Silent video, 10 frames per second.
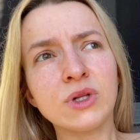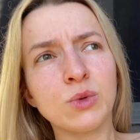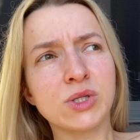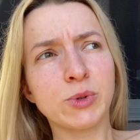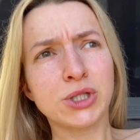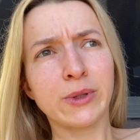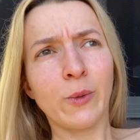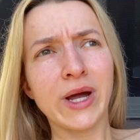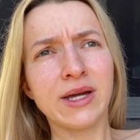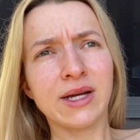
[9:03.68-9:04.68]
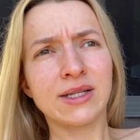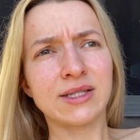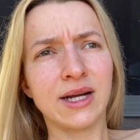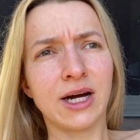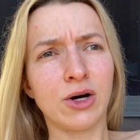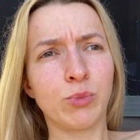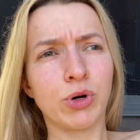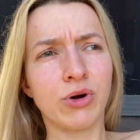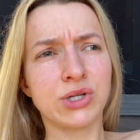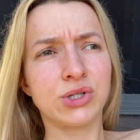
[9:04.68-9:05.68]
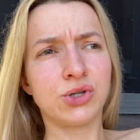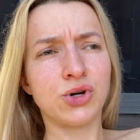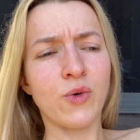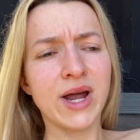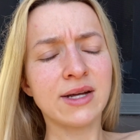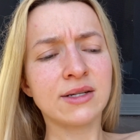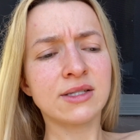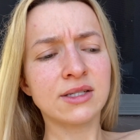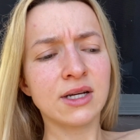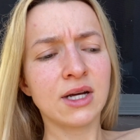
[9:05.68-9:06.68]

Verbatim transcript: was supposed to be a week. It's now progressed to two weeks.